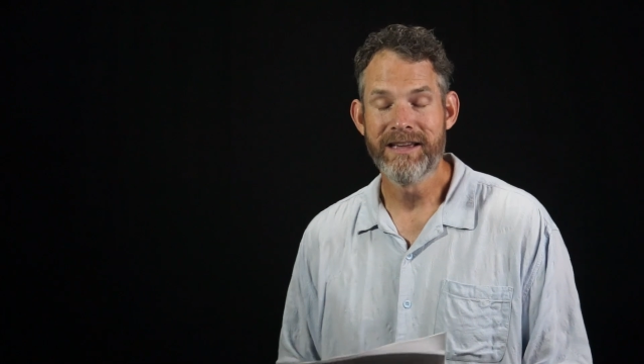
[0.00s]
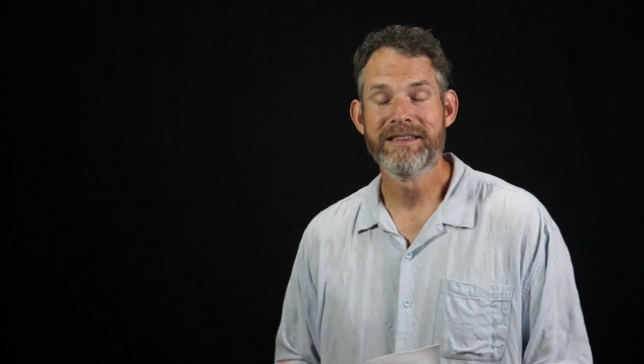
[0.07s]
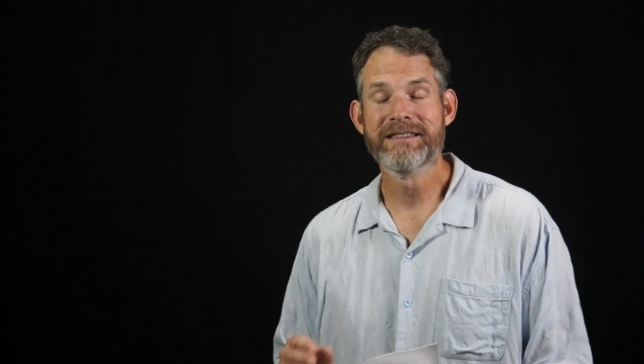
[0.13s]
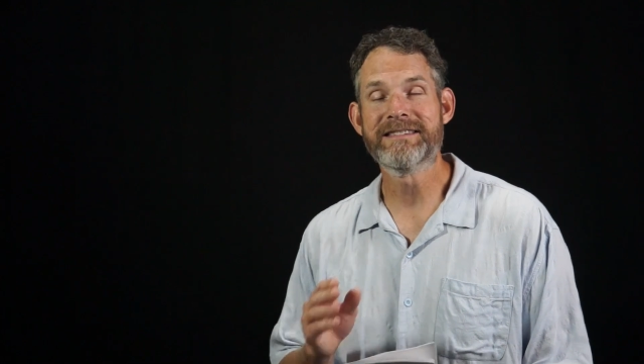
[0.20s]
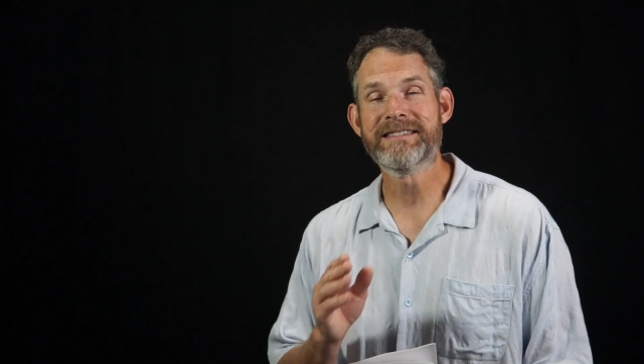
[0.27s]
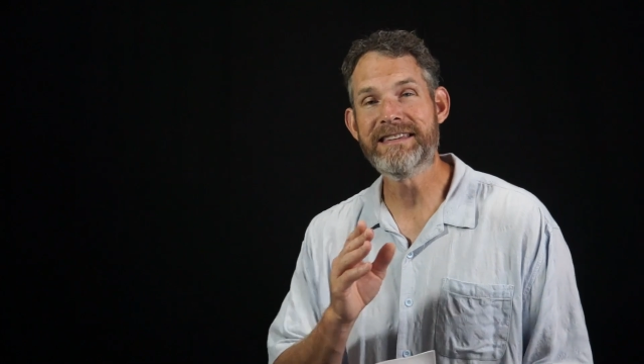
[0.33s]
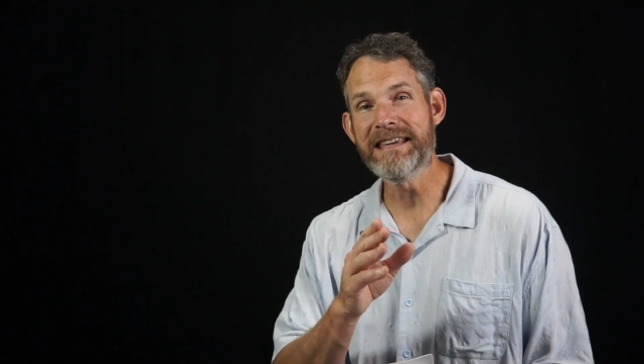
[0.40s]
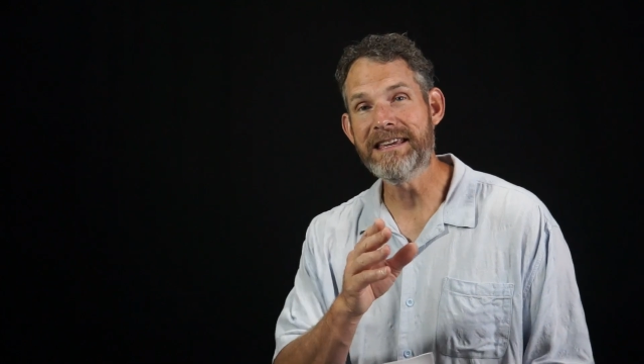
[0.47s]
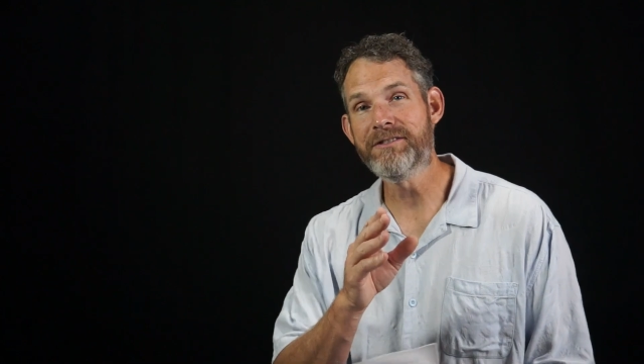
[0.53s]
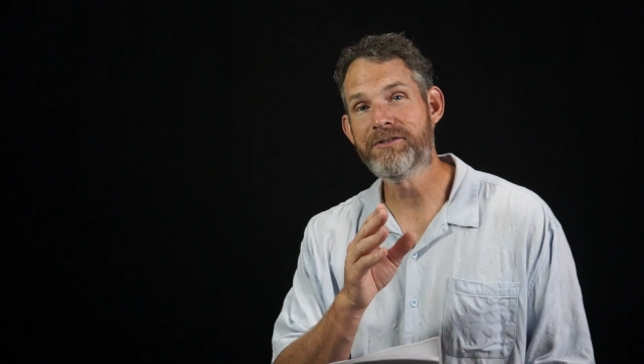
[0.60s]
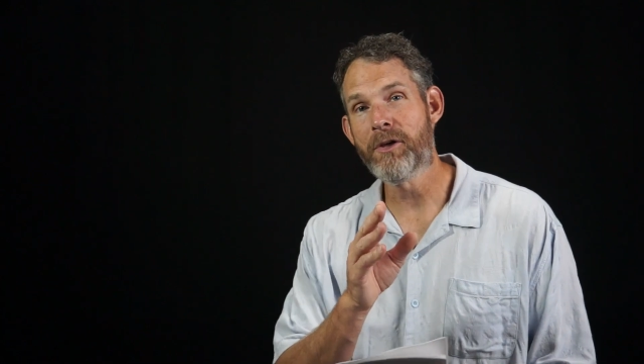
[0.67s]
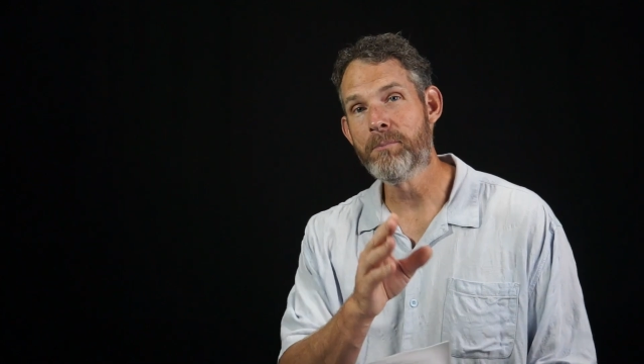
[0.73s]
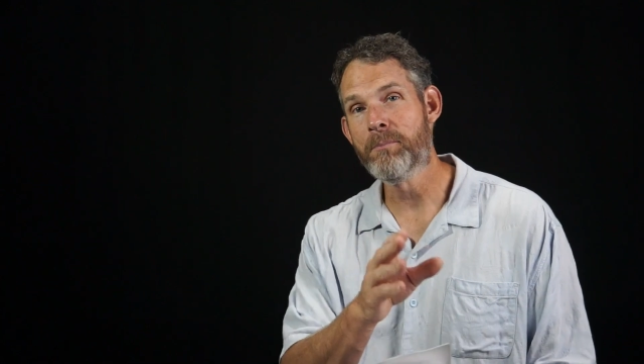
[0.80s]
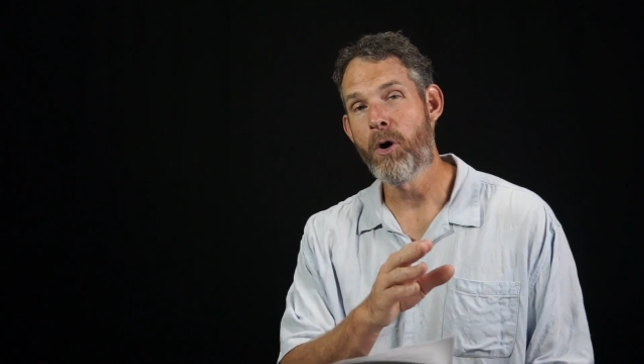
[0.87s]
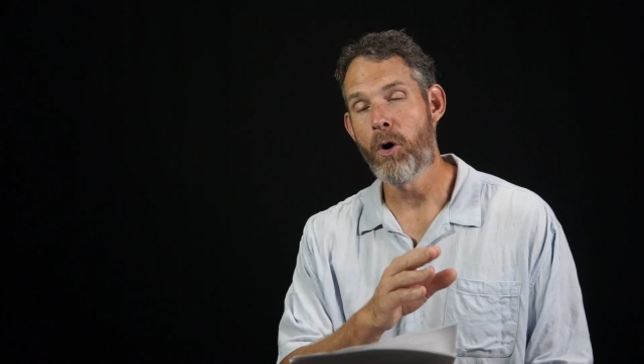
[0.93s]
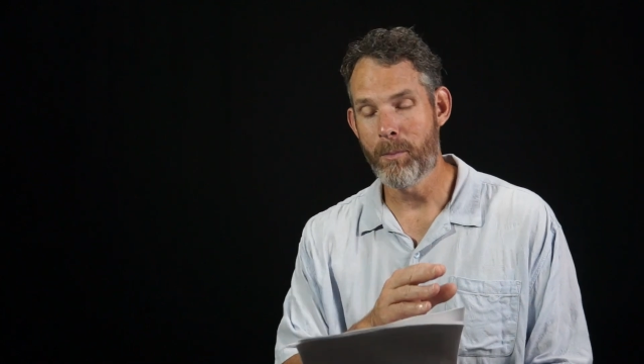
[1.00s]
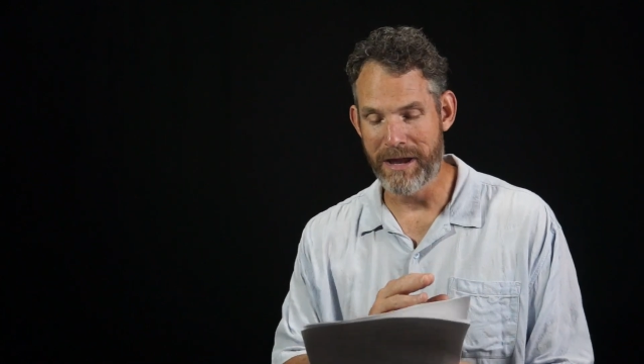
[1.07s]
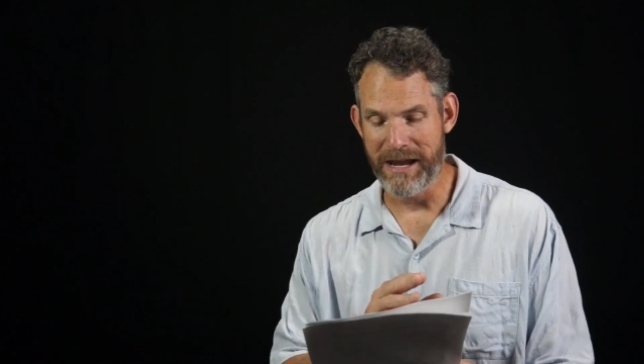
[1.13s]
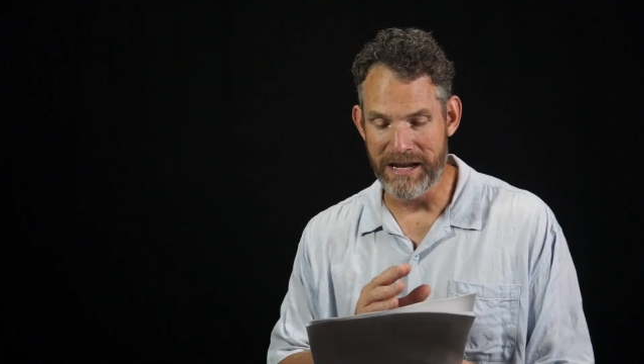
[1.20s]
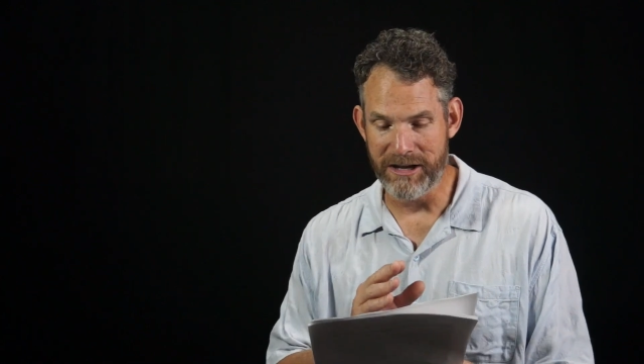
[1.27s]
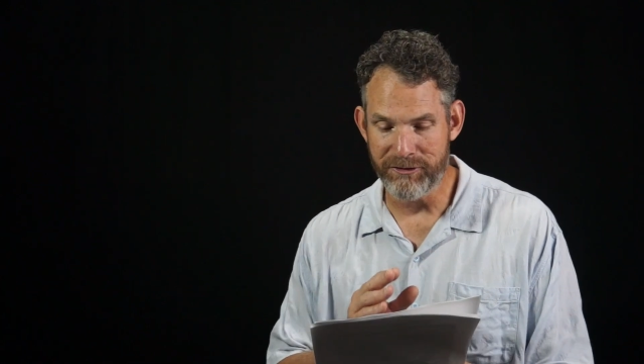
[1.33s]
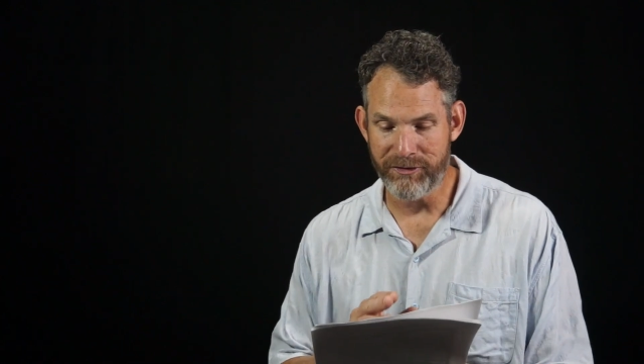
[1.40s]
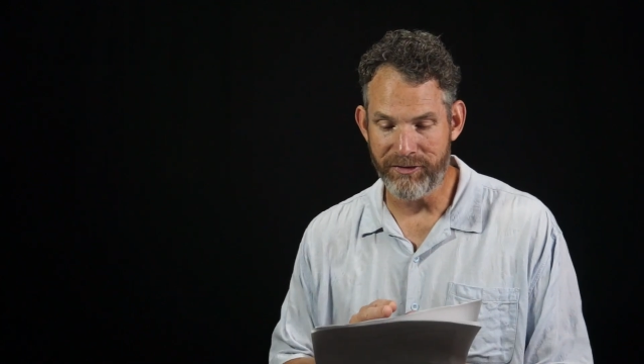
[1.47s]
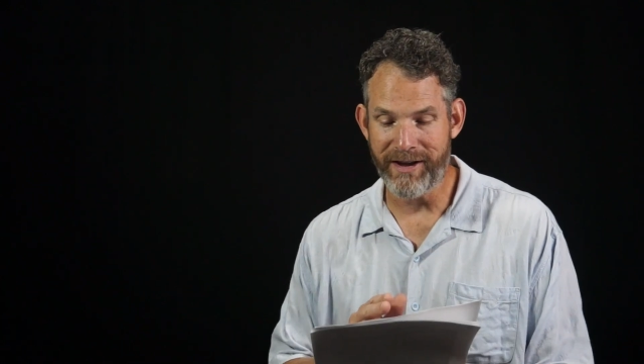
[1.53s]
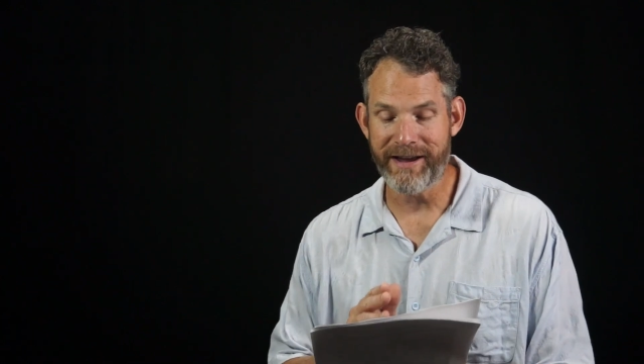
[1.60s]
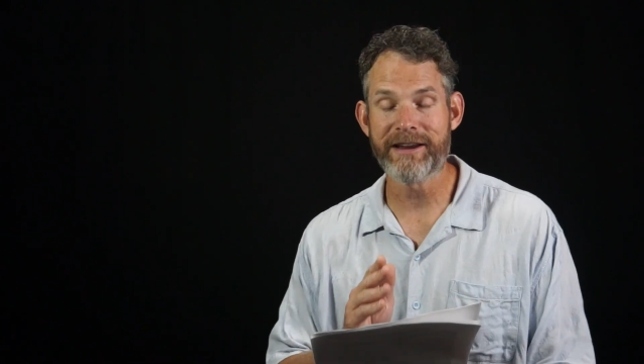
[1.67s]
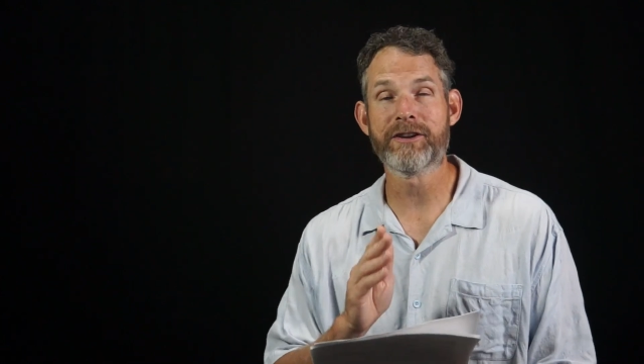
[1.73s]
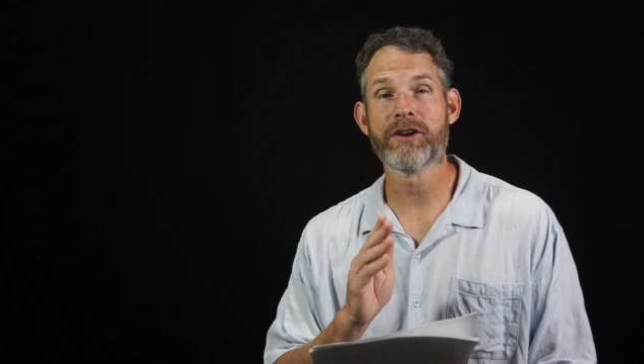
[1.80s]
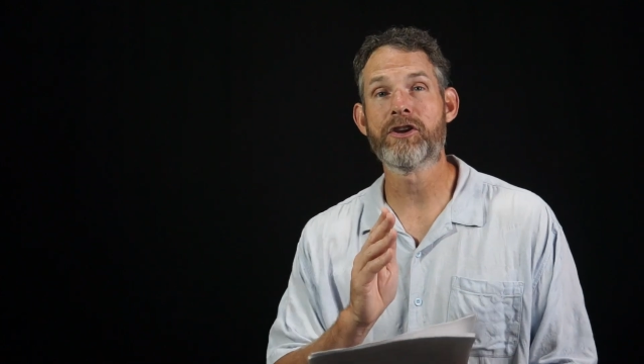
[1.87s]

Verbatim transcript: Seize the moment and find